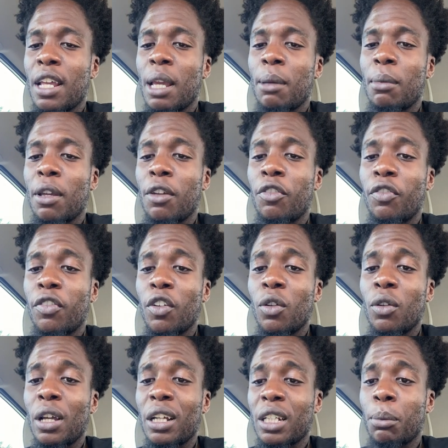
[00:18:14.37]
may
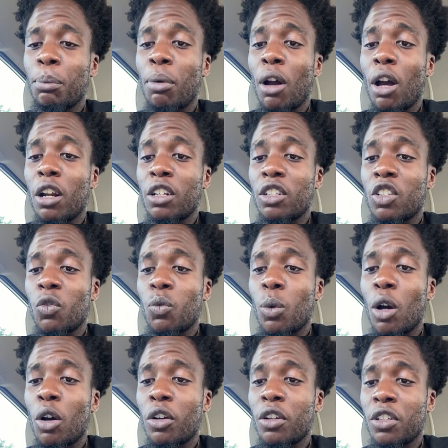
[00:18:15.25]
feel like the products of
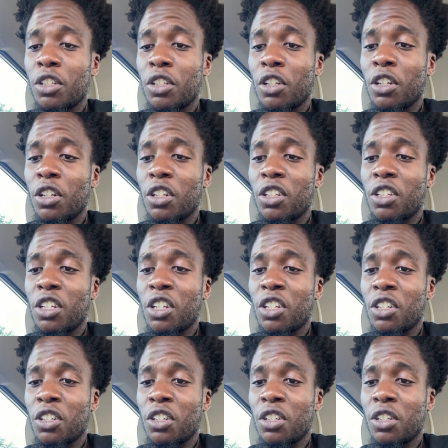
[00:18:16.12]
well-considered
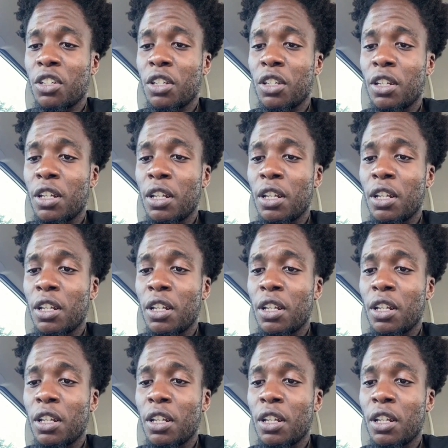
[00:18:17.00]
decisions.